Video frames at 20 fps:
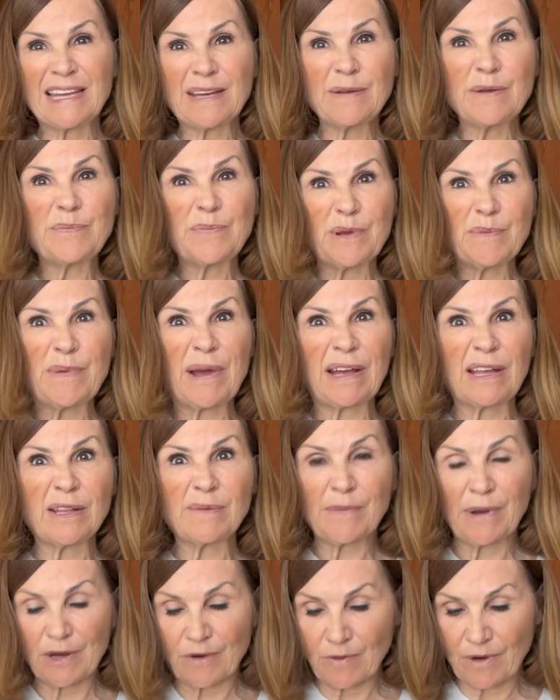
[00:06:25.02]
to put it back in the
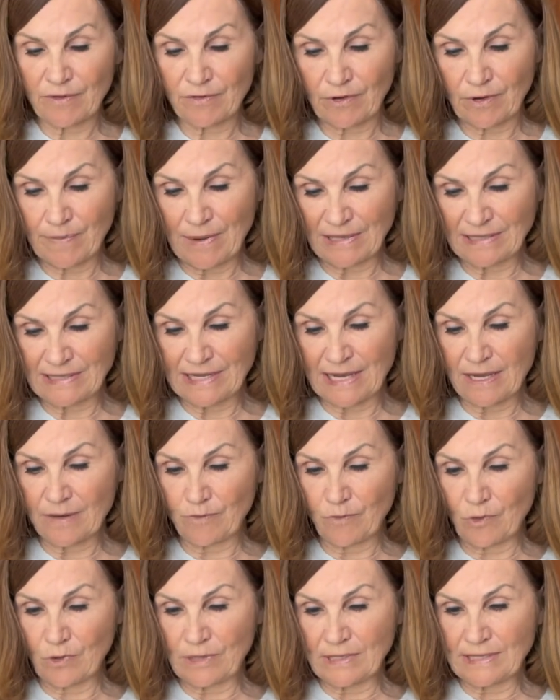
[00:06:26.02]
microwave for about 10
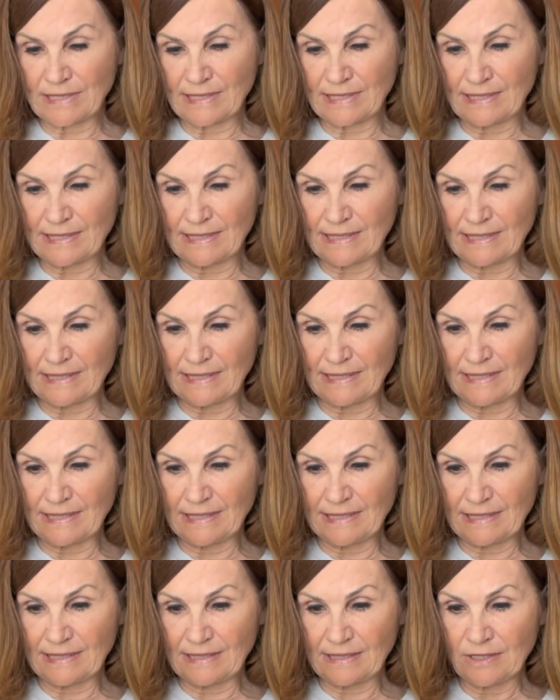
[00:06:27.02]
more.
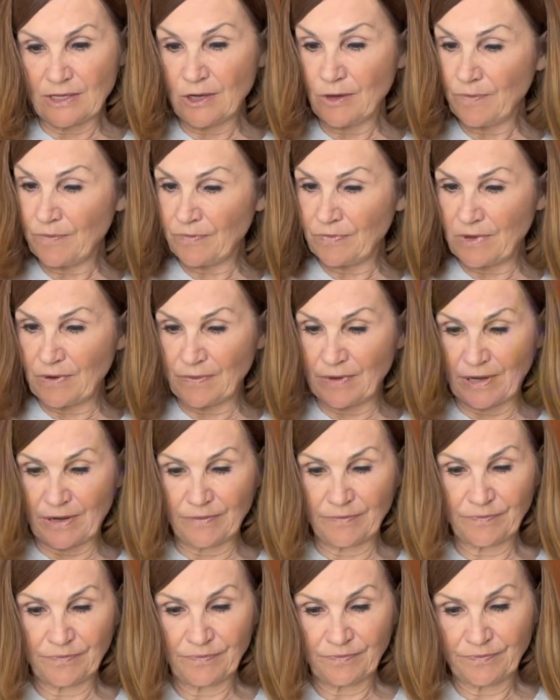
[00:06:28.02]
Nope, there we go.
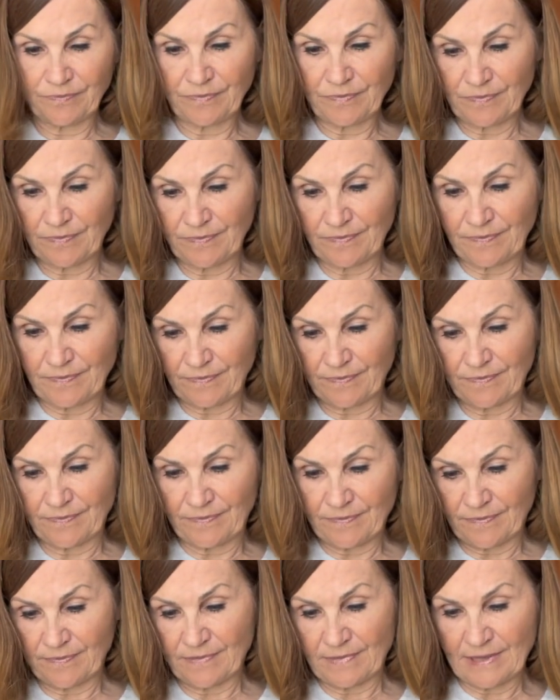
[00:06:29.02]

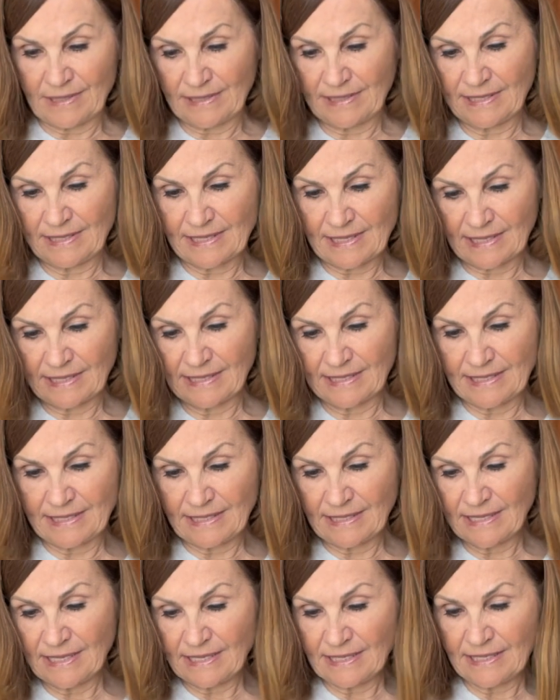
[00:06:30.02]
This is the
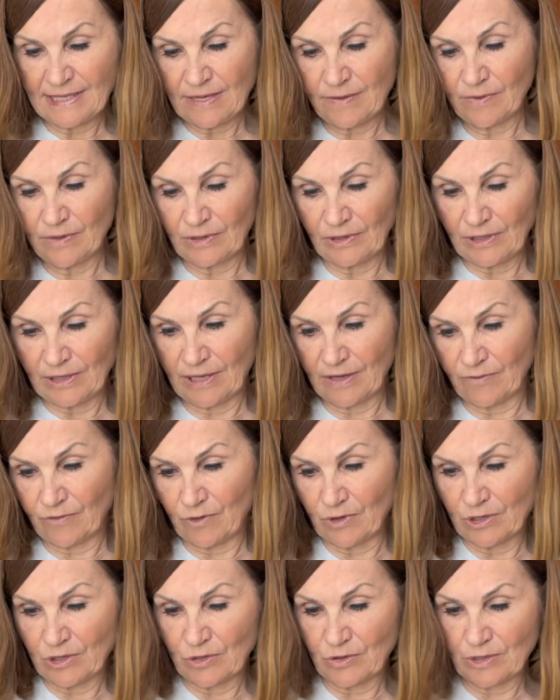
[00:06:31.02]
consistency we're looking
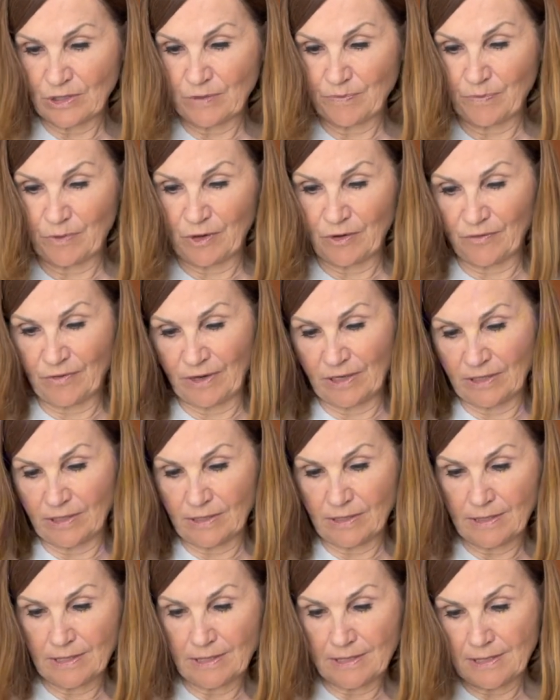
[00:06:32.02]
for, so it's perfect.
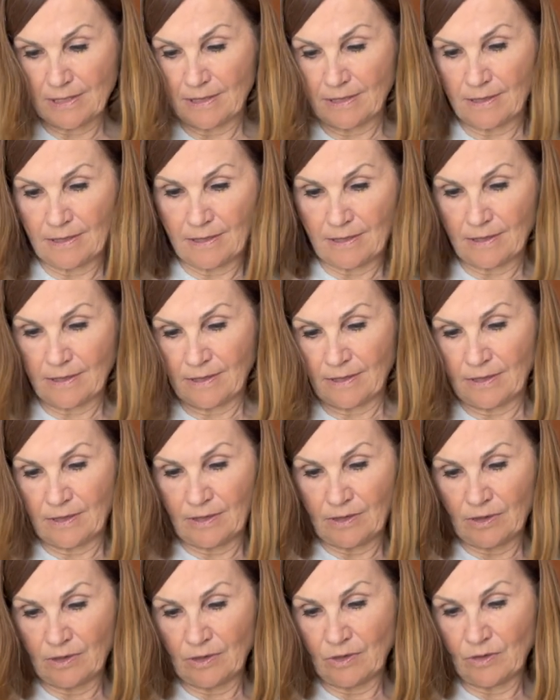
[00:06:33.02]

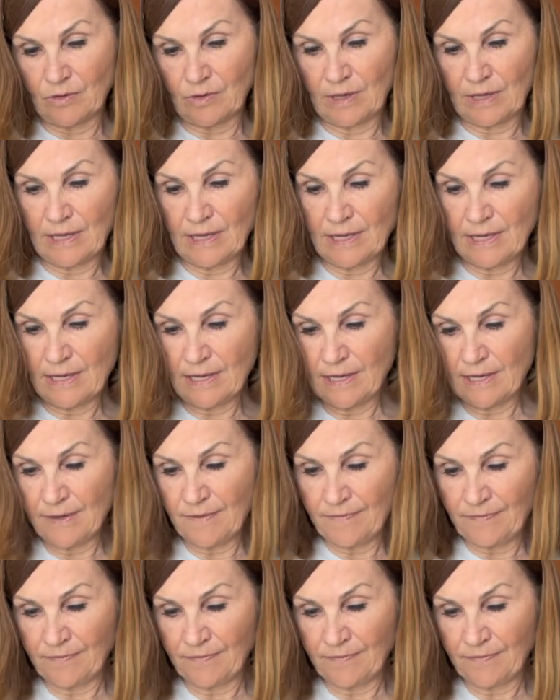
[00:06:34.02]
Okay.